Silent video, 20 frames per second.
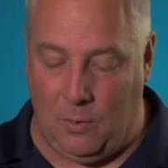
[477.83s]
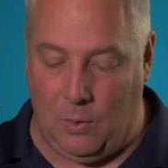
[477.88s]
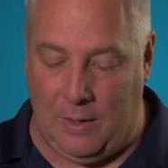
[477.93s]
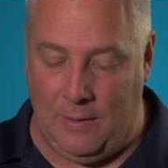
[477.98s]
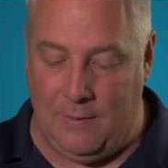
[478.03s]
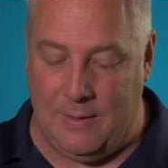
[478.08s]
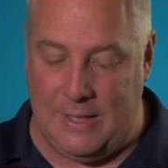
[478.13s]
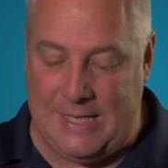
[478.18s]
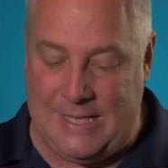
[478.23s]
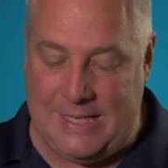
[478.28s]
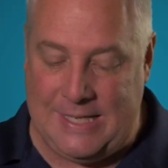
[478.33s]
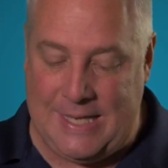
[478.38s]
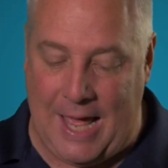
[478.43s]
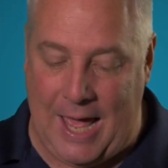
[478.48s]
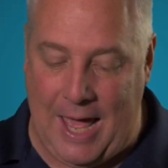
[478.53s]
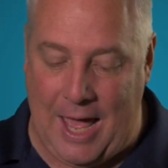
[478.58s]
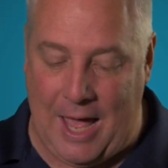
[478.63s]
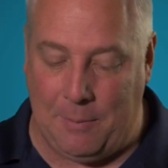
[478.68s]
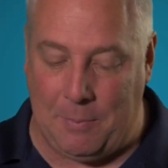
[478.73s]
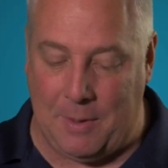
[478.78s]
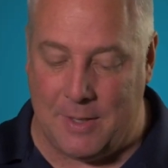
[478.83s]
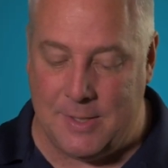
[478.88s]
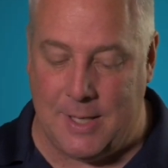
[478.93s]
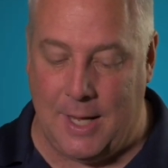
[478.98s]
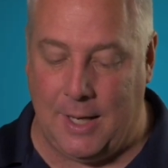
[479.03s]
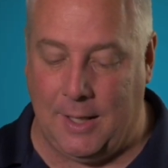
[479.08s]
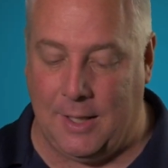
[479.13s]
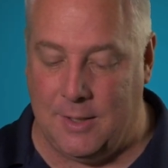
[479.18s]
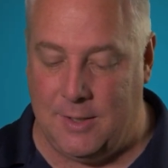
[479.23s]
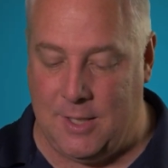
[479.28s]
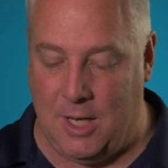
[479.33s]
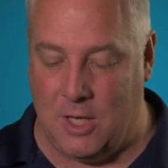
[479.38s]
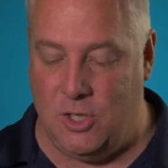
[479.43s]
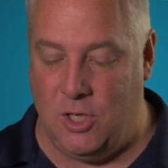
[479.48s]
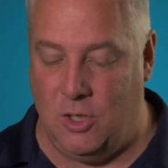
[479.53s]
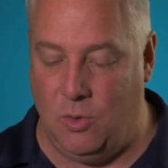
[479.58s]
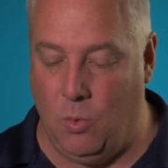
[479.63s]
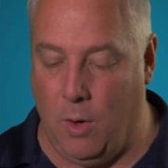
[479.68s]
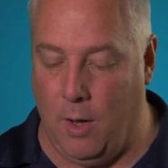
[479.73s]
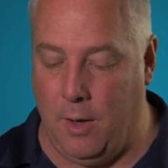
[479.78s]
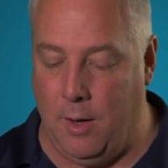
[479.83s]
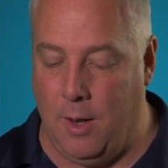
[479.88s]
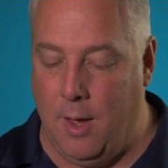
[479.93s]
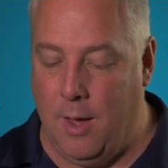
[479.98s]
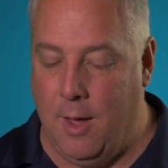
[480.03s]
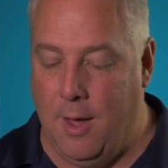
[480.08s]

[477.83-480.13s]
in this tag by saying contention 1,